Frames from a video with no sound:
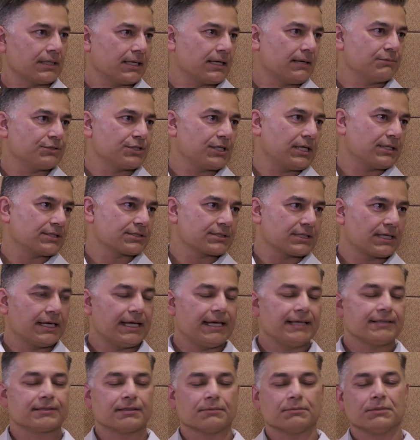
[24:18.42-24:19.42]
then I'm jealous and I
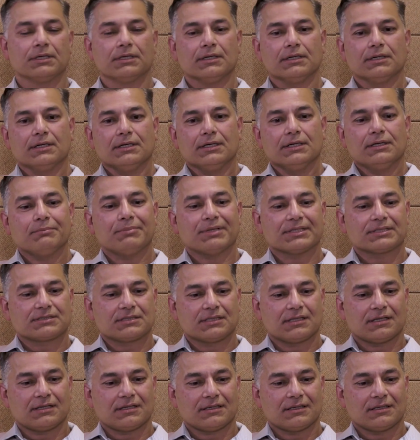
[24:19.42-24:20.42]
hate them. But
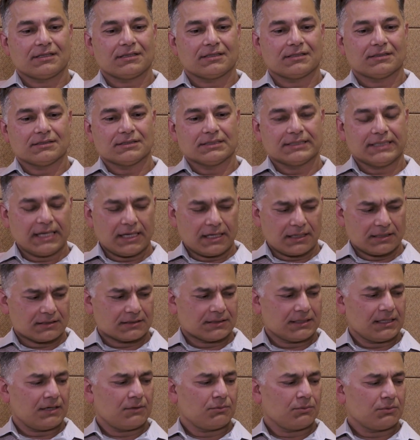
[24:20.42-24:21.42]

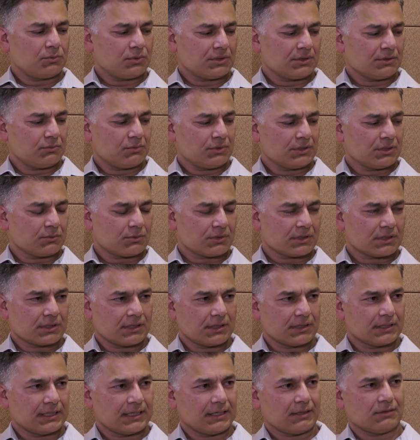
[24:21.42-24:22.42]
yeah. What are you working
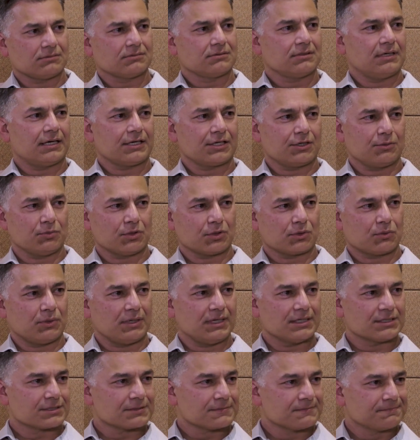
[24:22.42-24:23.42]
on now, audiobook
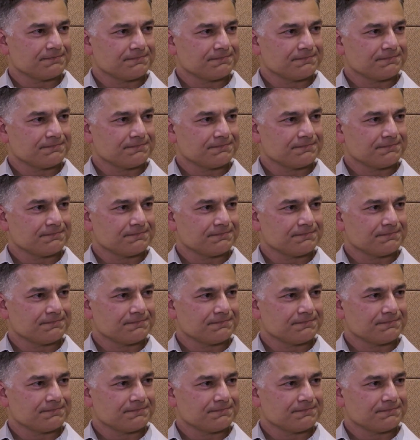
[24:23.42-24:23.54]
wise?